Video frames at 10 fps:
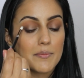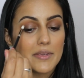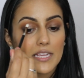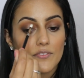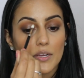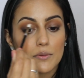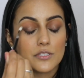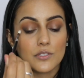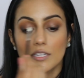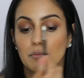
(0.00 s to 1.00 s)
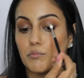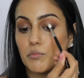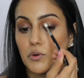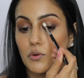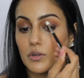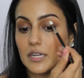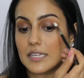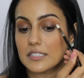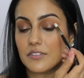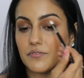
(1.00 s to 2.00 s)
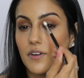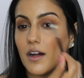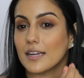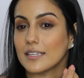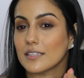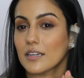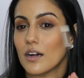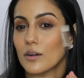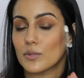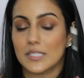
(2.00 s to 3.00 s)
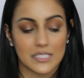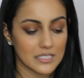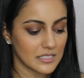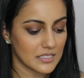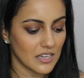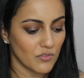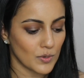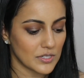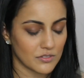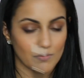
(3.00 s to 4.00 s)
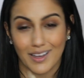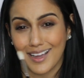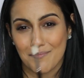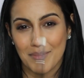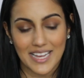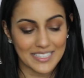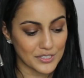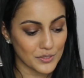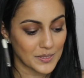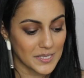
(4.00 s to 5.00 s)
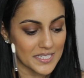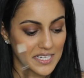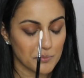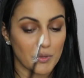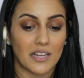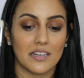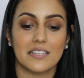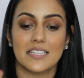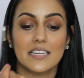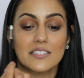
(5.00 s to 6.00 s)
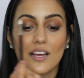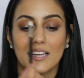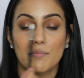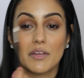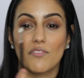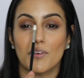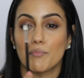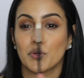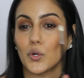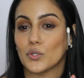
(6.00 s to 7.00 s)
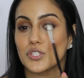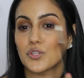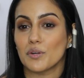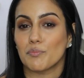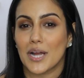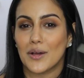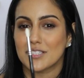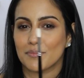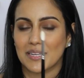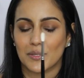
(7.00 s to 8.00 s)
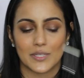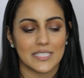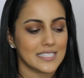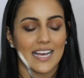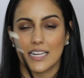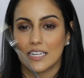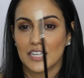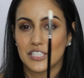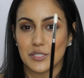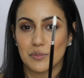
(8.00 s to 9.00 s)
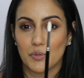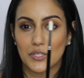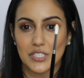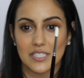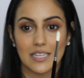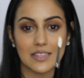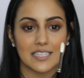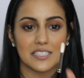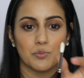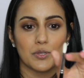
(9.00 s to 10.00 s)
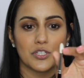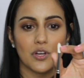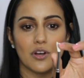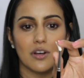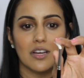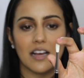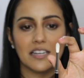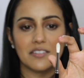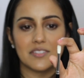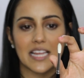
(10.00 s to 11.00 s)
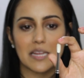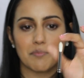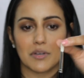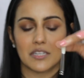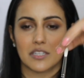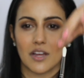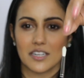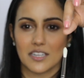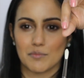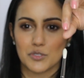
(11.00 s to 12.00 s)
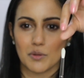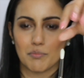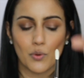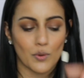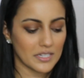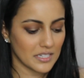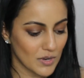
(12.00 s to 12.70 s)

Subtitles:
Maybe if I was doing more like defined cut creases and stuff, which I barely do these days, but I like to add a tiny bit of a bronze or a brown to my crease. And I'd like to use brushes like this, which are kind of tapered, kind of come to a point.